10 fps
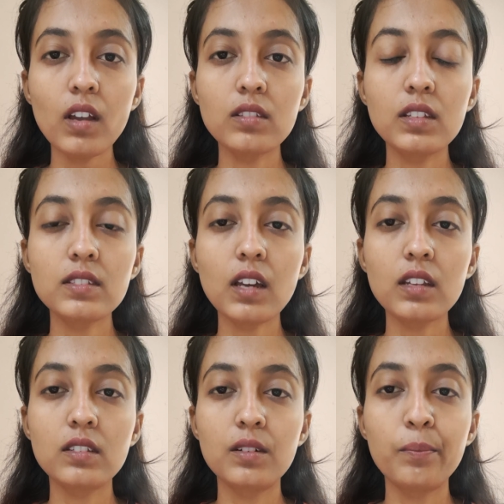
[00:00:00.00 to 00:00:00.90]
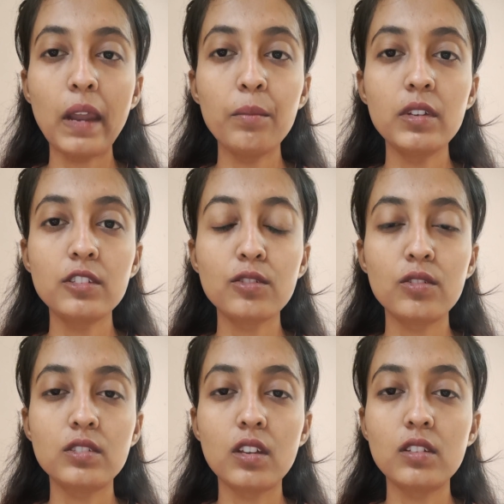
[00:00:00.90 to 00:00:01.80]
These are the primary
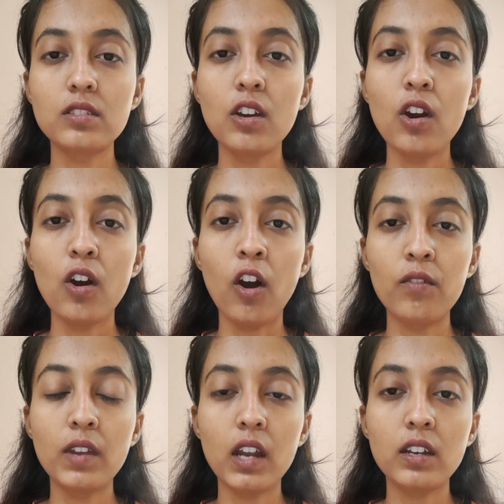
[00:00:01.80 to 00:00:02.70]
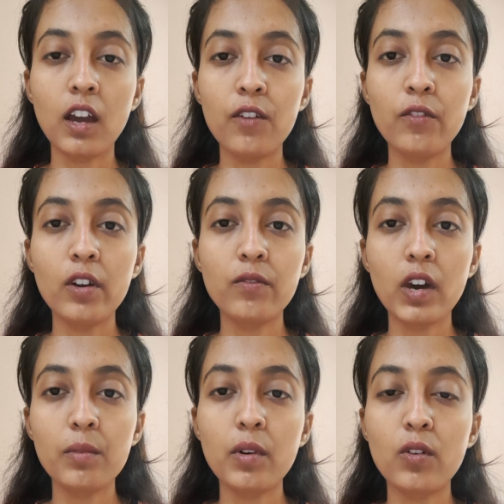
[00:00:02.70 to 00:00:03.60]
sources of data for
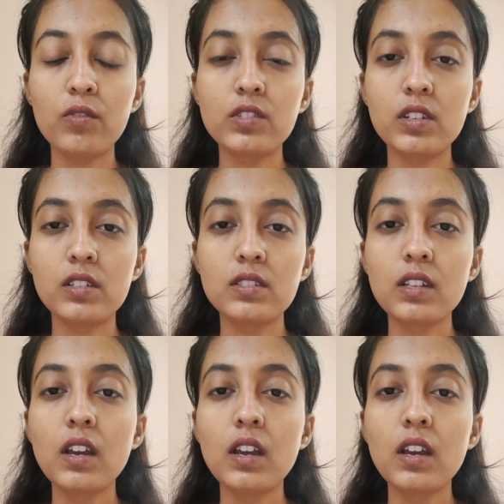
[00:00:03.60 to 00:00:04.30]
pharmacovigilance.